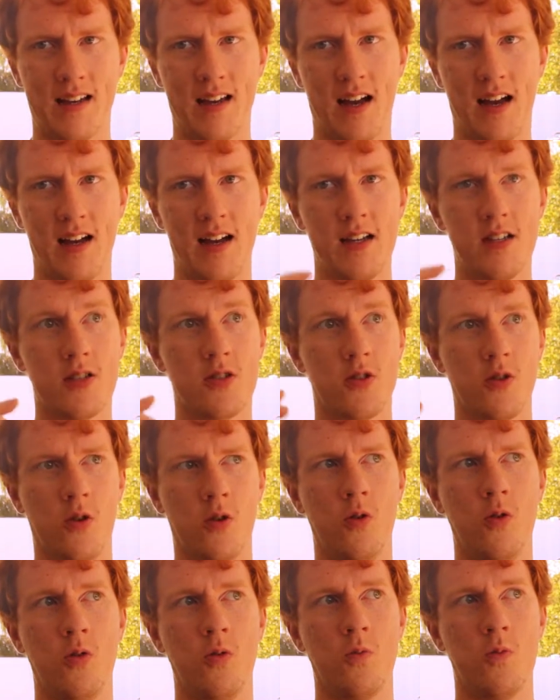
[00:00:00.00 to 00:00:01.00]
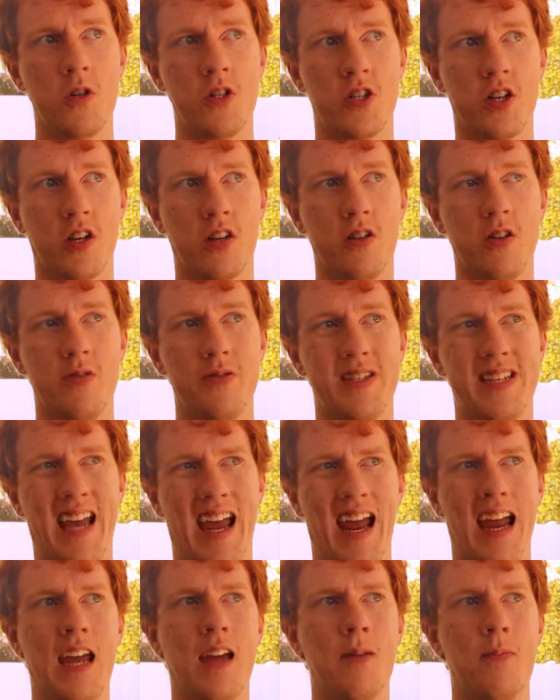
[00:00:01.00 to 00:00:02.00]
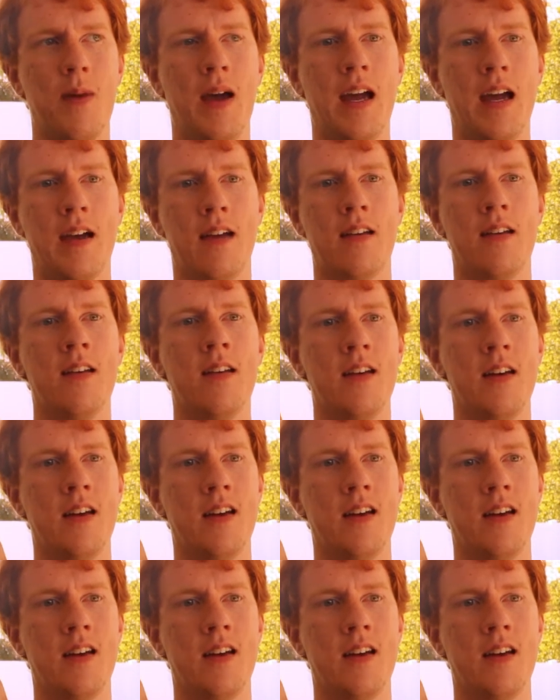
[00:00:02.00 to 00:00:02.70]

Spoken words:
guys, which includes Eggman,